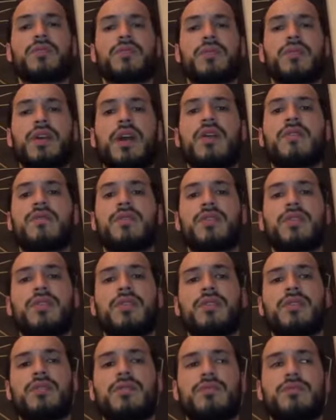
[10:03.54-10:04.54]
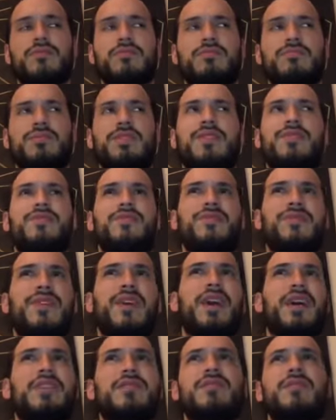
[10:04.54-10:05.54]
with every girl if
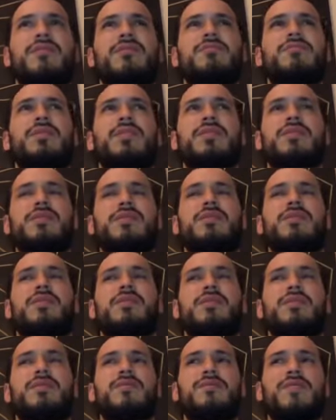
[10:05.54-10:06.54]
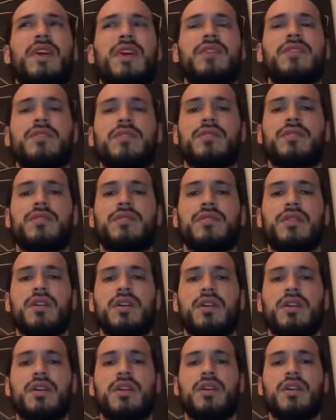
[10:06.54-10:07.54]
I don't necessarily find her
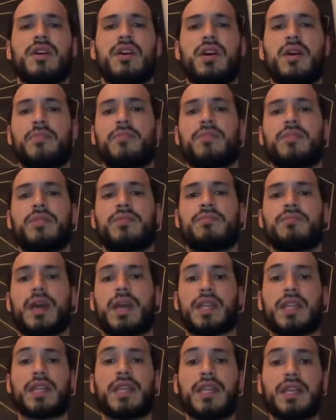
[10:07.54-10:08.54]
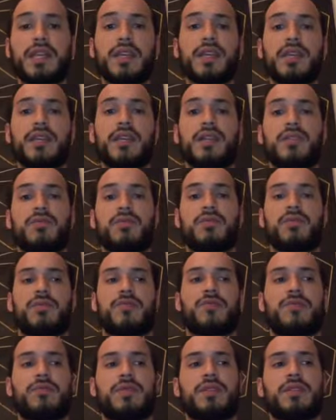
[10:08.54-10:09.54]
up my league in order
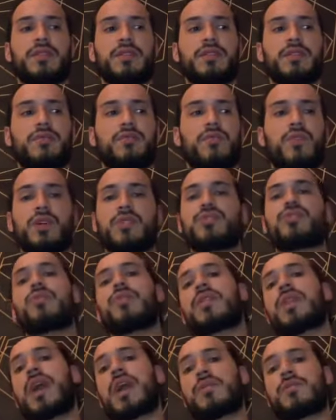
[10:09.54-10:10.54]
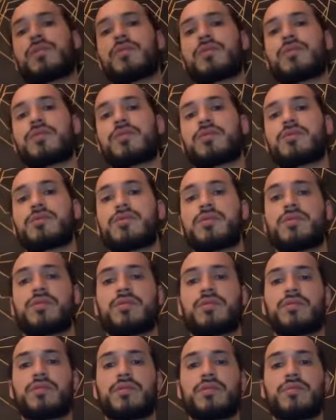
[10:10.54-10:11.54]
for me to want to align with her.
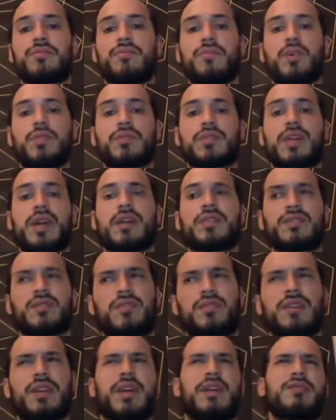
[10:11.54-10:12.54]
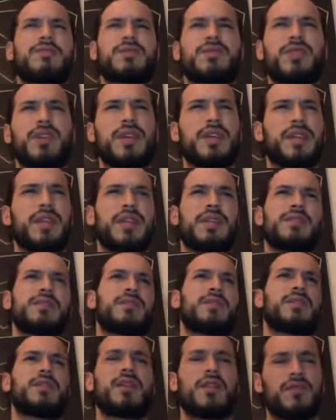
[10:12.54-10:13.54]
So most guys going out and trying to get
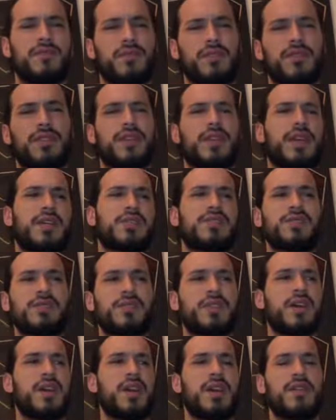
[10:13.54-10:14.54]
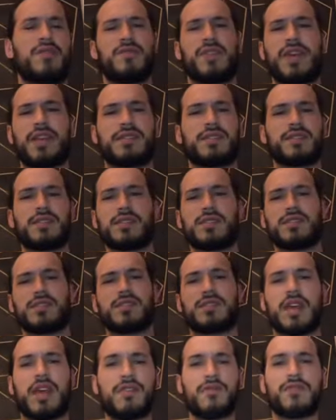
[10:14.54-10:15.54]
into comfort and S
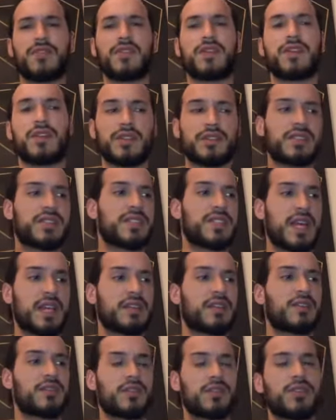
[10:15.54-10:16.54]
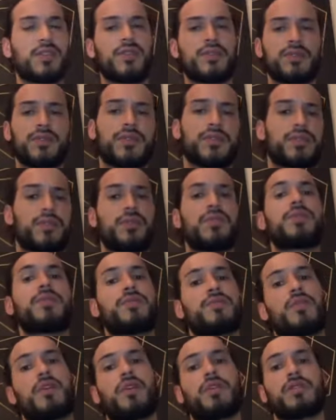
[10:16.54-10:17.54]
phases every set that they're going, they're doing it
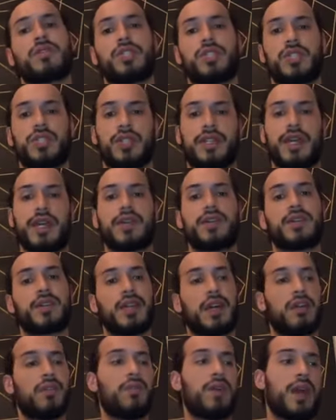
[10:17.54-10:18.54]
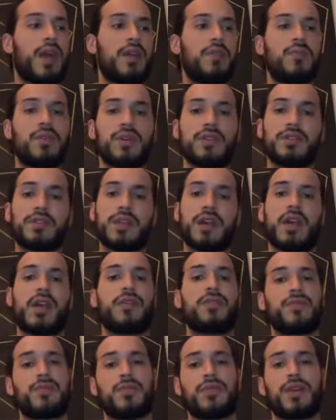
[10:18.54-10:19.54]
wrong. You should get good at A1 to
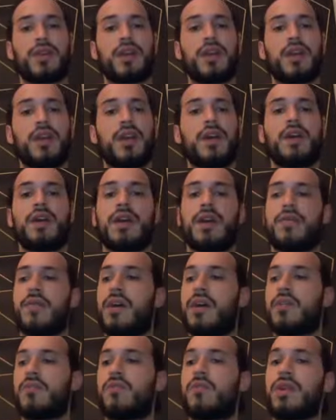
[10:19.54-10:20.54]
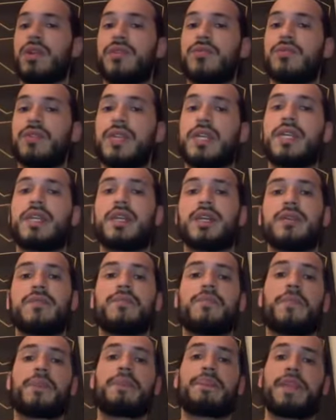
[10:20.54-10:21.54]
A3, and then when you need
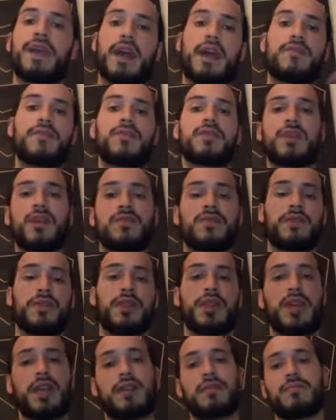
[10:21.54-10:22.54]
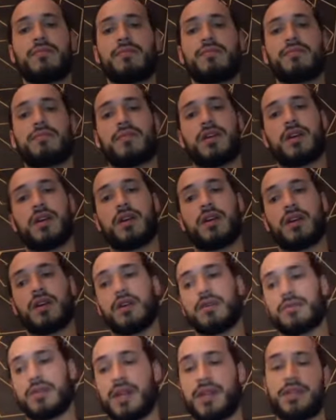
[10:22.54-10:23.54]
it, have your comfort game
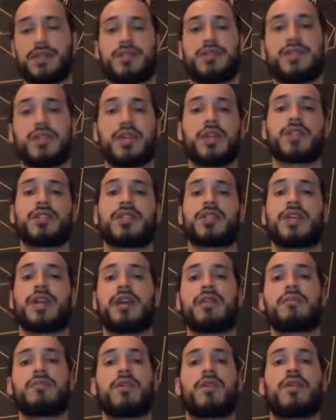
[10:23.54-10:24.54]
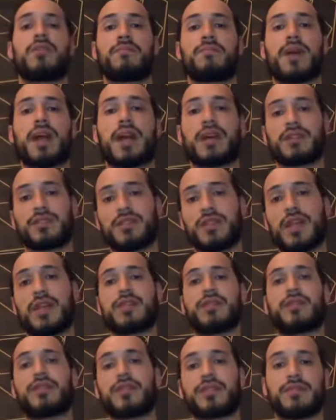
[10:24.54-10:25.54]
and your seduction game on pack, so
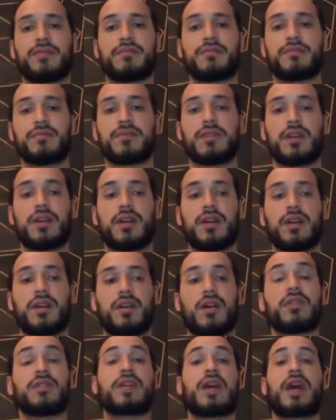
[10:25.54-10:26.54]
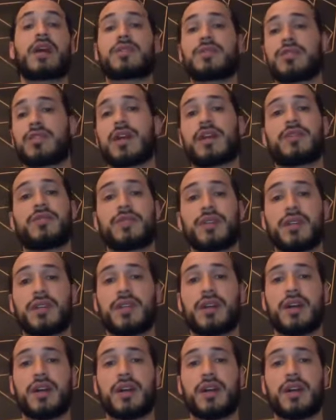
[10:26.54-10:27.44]
that you can unlock, so that you can